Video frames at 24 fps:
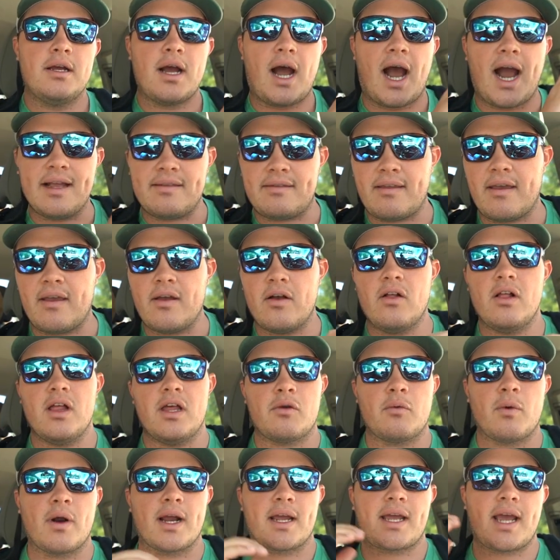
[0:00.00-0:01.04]
ideal
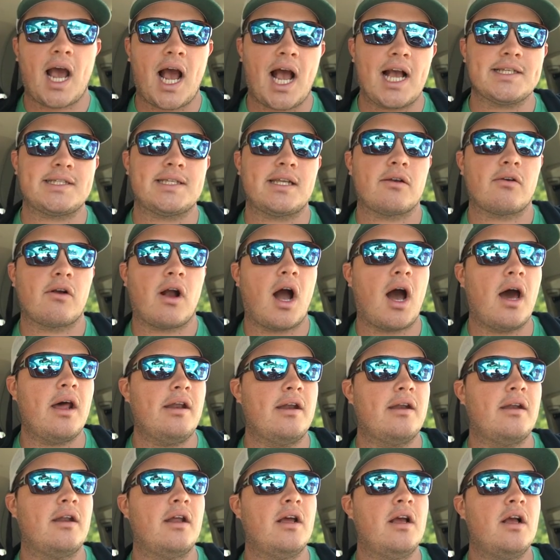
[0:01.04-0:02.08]
and where a casting rod
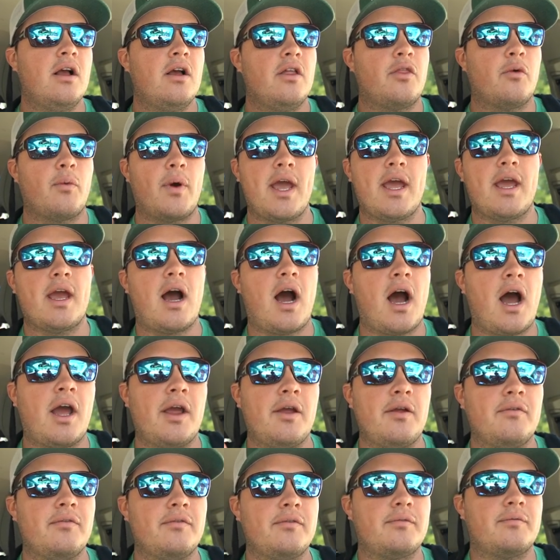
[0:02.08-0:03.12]
and the way
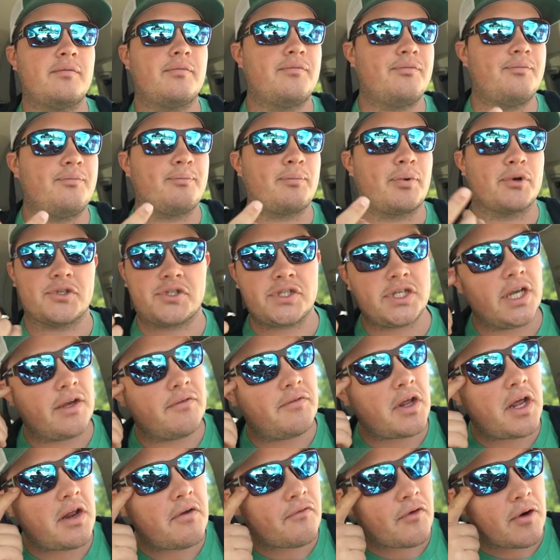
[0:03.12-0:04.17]
I
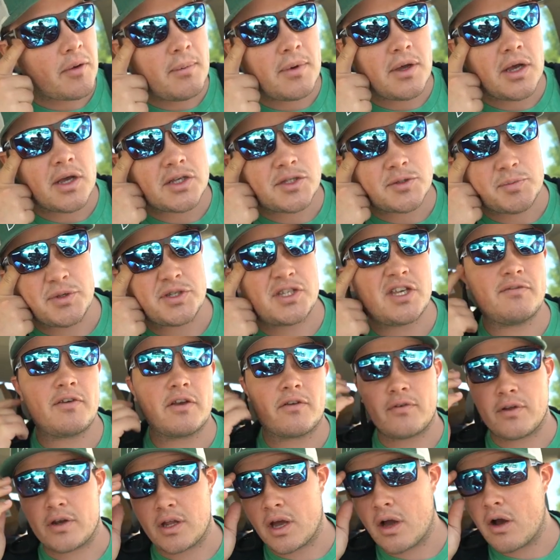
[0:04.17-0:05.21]
perceived it from a
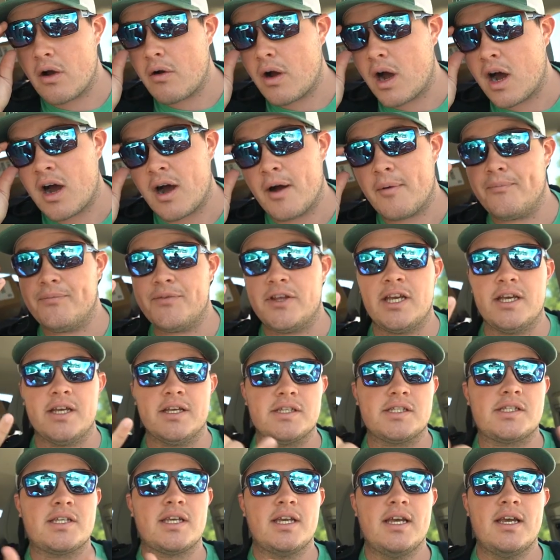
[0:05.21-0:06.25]
specific video um,
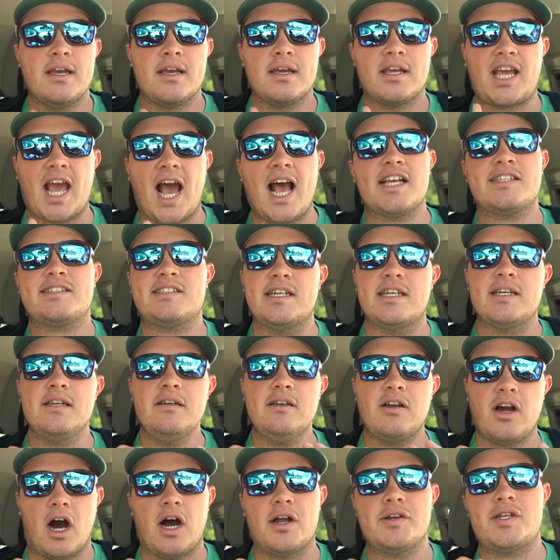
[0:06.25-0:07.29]
is casting
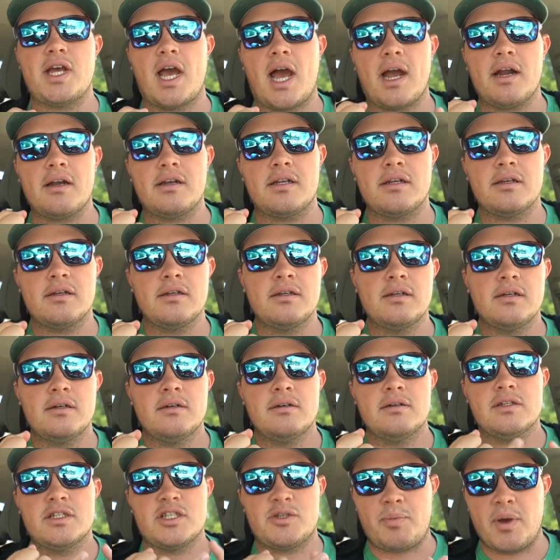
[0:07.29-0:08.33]
contact
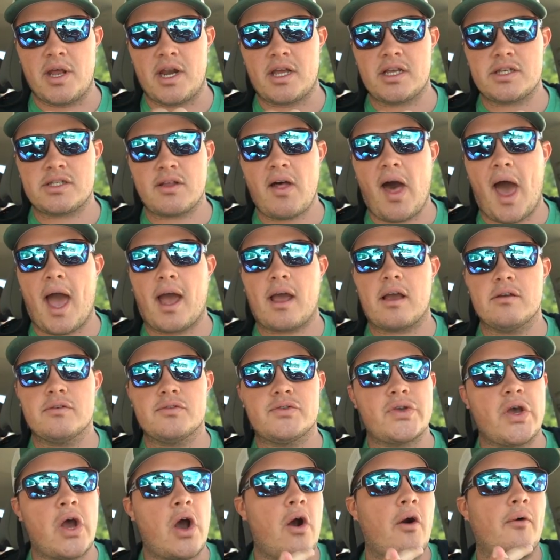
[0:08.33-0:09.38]
spinning slack
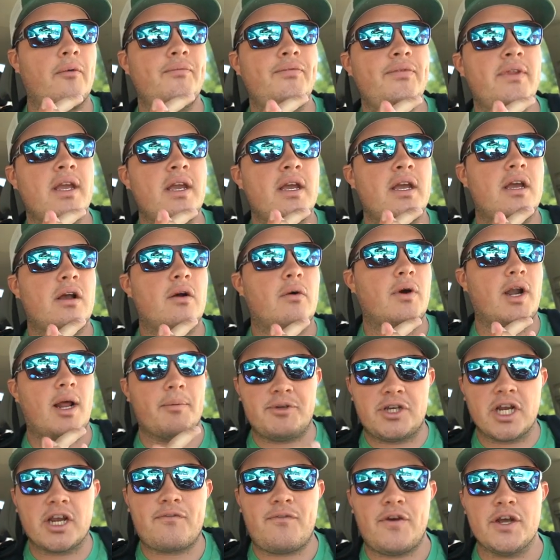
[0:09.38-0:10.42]
so when
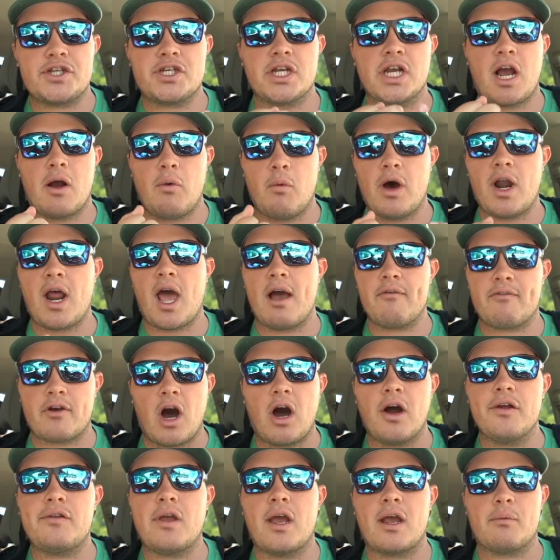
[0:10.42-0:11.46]
I'm jig fishing I want to have
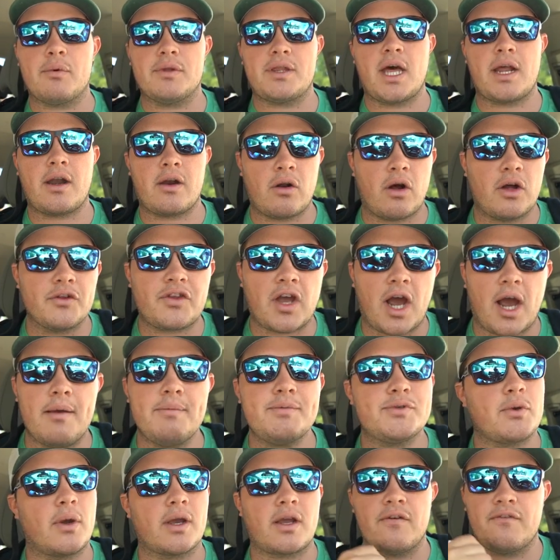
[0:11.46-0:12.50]
contact with that at all
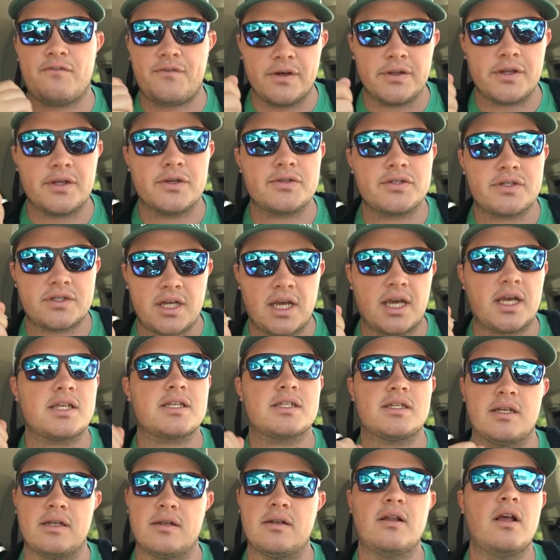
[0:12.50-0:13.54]
times so I can feel those
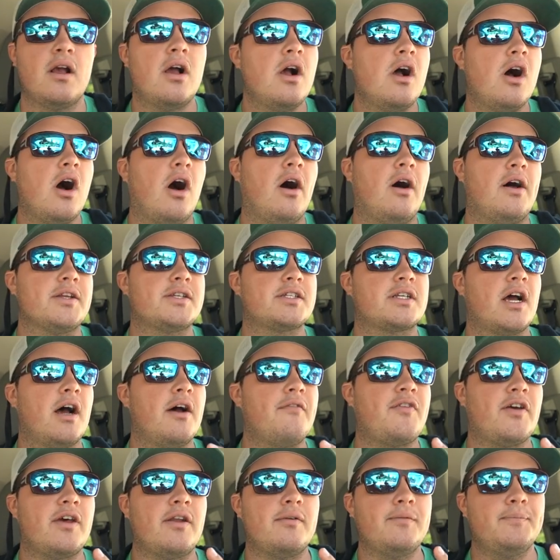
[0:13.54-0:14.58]
ticks and all that
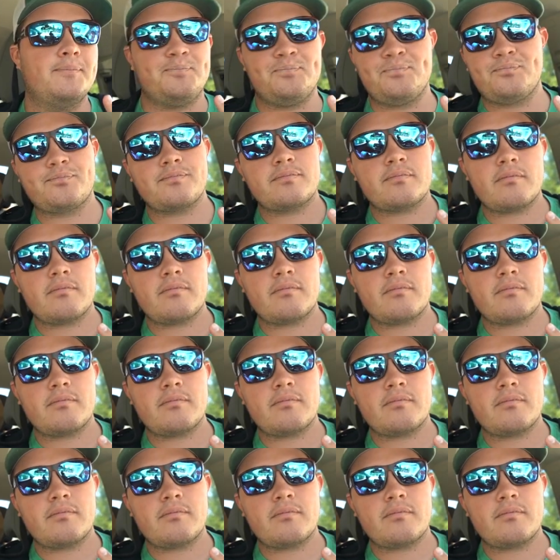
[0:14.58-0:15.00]
stuff and